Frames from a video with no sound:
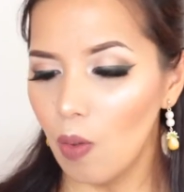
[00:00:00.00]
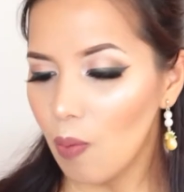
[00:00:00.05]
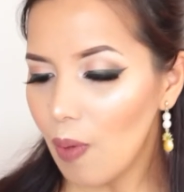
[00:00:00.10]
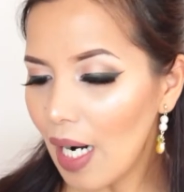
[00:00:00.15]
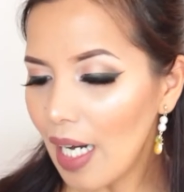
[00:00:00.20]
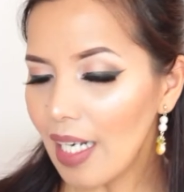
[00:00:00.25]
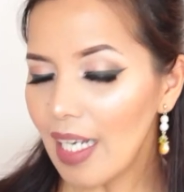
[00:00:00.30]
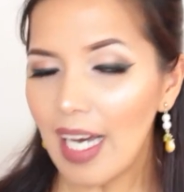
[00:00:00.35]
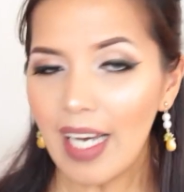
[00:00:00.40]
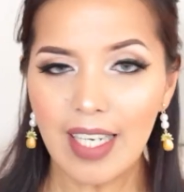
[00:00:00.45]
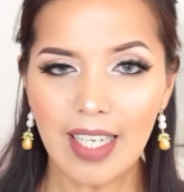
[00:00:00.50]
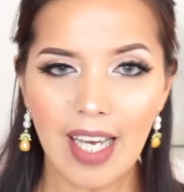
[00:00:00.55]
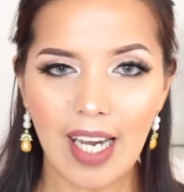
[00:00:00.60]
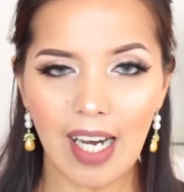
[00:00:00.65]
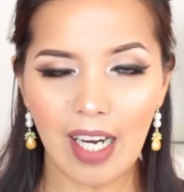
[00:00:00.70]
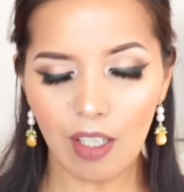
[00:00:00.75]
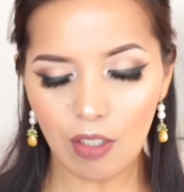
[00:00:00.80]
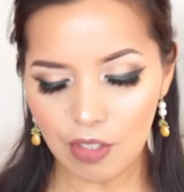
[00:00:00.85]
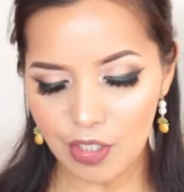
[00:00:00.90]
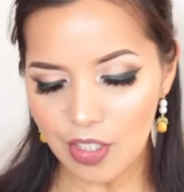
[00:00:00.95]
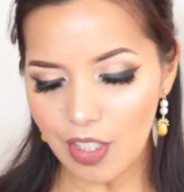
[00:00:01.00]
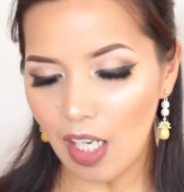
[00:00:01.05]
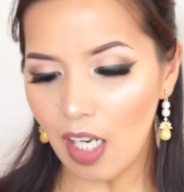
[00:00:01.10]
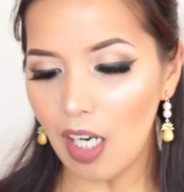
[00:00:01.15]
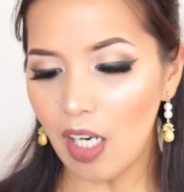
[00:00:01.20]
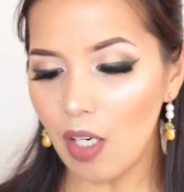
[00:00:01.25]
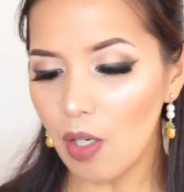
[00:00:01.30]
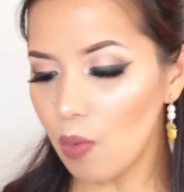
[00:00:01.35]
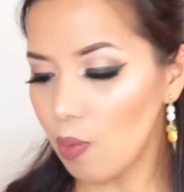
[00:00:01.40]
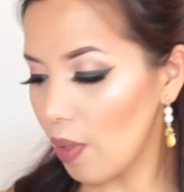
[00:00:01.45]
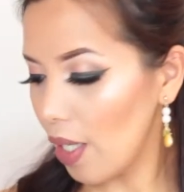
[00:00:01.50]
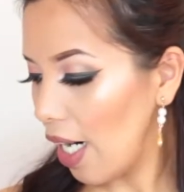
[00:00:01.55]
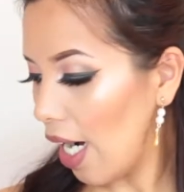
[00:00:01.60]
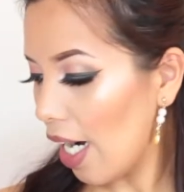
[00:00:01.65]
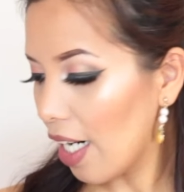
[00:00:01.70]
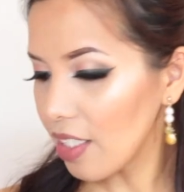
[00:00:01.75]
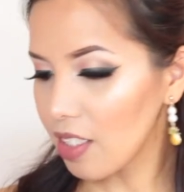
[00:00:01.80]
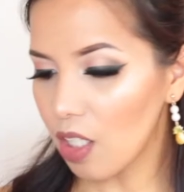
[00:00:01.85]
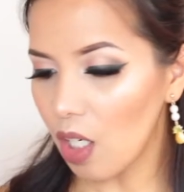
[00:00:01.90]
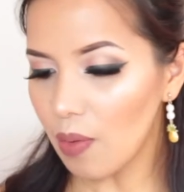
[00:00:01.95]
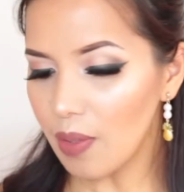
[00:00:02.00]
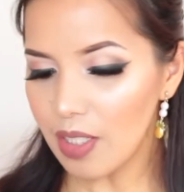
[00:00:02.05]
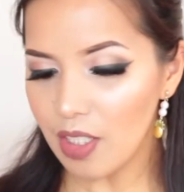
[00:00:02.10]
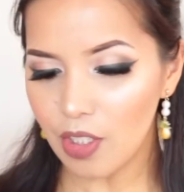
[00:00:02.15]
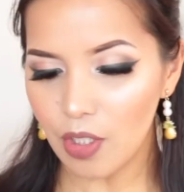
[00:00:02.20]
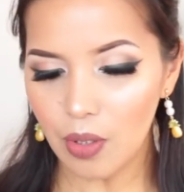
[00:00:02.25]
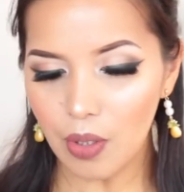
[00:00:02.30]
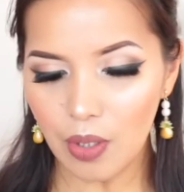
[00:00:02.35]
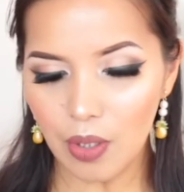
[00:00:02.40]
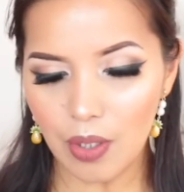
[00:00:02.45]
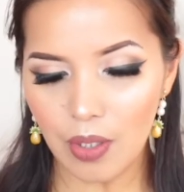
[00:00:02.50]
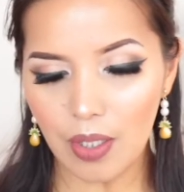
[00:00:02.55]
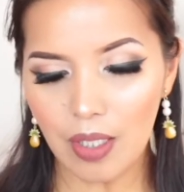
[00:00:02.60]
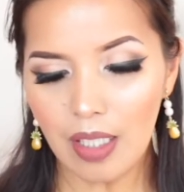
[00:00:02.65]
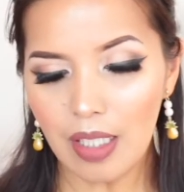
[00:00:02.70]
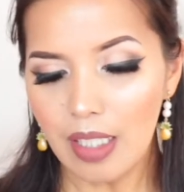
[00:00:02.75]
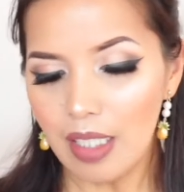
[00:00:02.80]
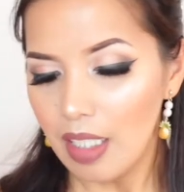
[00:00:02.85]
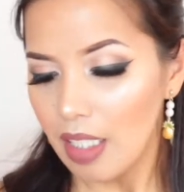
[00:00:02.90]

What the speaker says: Well, anyhow, so we are going to